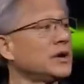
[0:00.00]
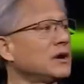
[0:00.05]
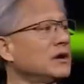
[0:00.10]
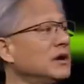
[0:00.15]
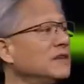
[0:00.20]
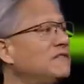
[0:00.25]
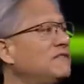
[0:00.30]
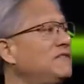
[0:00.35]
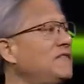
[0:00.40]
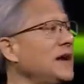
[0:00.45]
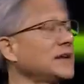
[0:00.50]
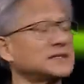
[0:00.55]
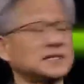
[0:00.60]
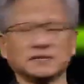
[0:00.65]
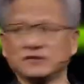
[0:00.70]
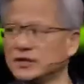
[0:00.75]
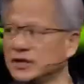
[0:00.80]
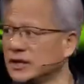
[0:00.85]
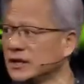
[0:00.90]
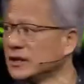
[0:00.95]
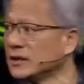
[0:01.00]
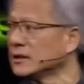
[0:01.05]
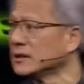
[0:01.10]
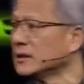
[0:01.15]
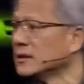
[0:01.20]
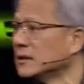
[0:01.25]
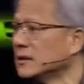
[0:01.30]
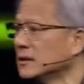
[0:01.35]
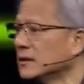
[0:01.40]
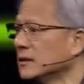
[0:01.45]
so we are effectively
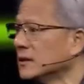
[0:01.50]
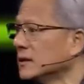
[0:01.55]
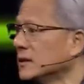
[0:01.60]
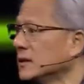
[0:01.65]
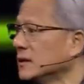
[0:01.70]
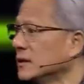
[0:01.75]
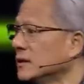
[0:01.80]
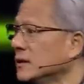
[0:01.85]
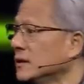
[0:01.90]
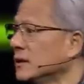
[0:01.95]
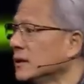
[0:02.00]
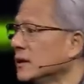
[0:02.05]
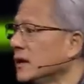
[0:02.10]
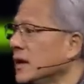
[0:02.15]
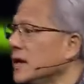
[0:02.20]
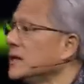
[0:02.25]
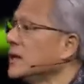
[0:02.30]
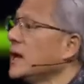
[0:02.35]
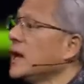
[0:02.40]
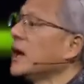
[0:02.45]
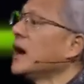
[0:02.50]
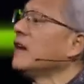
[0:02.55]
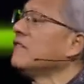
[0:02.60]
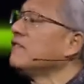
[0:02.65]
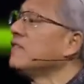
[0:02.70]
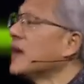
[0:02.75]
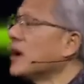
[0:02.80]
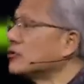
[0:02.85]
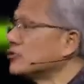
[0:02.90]
an AI